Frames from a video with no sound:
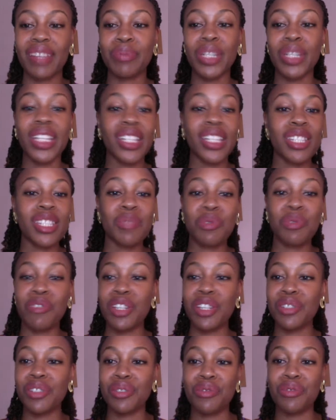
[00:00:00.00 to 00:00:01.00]
Pick
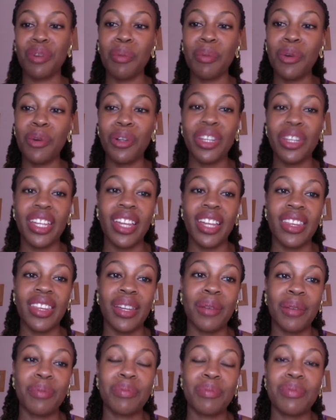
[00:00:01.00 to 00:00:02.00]
inspiration from all
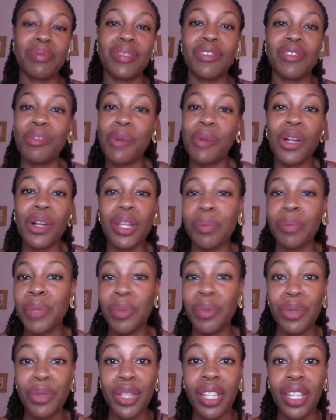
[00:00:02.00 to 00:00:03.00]
the
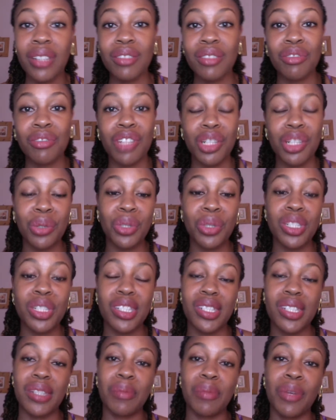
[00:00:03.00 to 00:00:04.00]
people that create
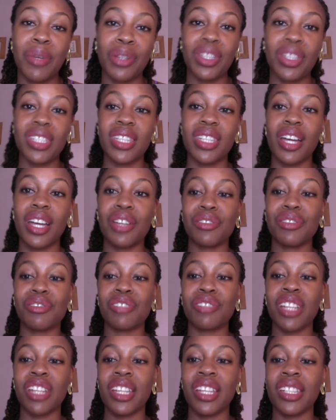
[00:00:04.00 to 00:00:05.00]
content about this
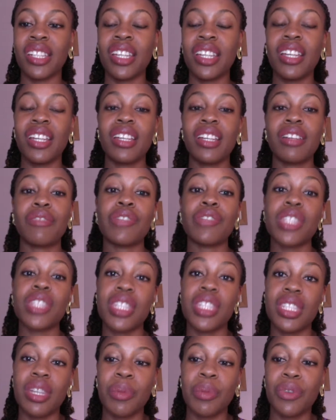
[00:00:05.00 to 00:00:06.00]
country and
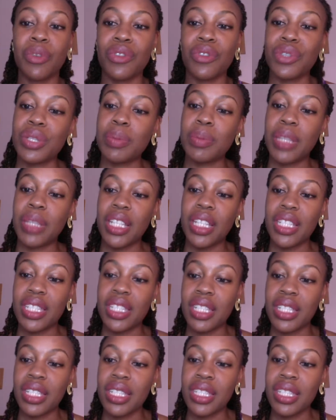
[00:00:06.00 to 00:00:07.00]
visit some of those
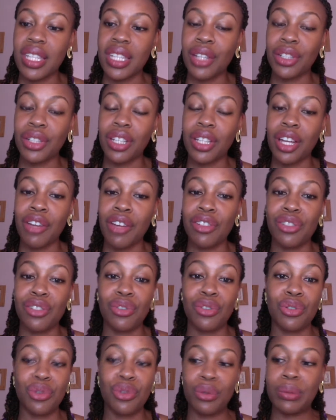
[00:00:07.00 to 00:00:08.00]
places. I'd encourage
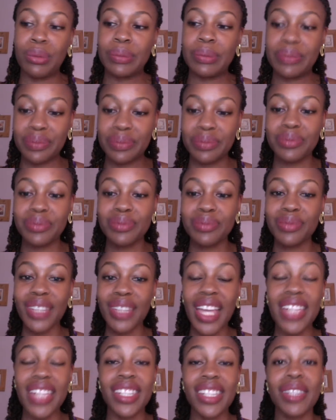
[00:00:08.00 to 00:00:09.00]
you to.
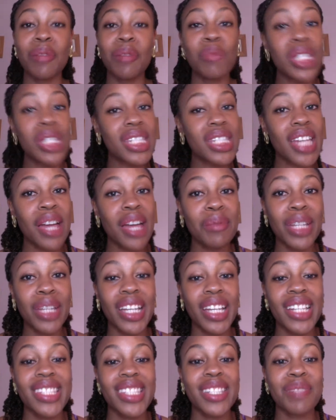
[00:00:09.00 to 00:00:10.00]
And in the meantime, like
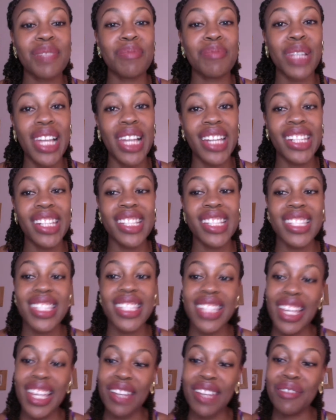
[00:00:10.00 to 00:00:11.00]
I said, plan and
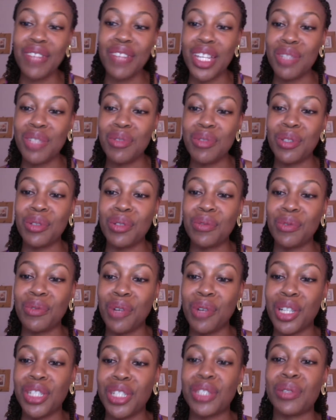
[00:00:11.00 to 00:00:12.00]
save as we look
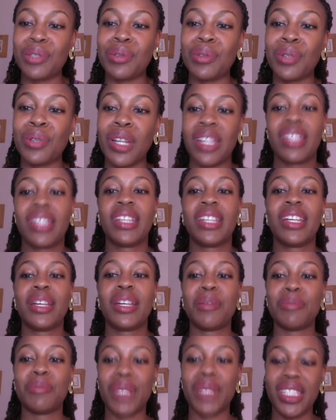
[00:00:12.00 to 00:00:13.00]
forward to
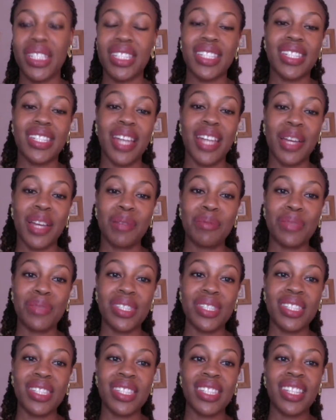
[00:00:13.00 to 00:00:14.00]
better
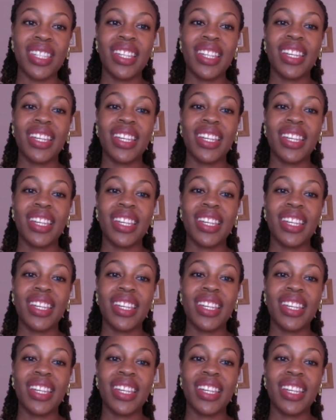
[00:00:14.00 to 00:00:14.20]
times.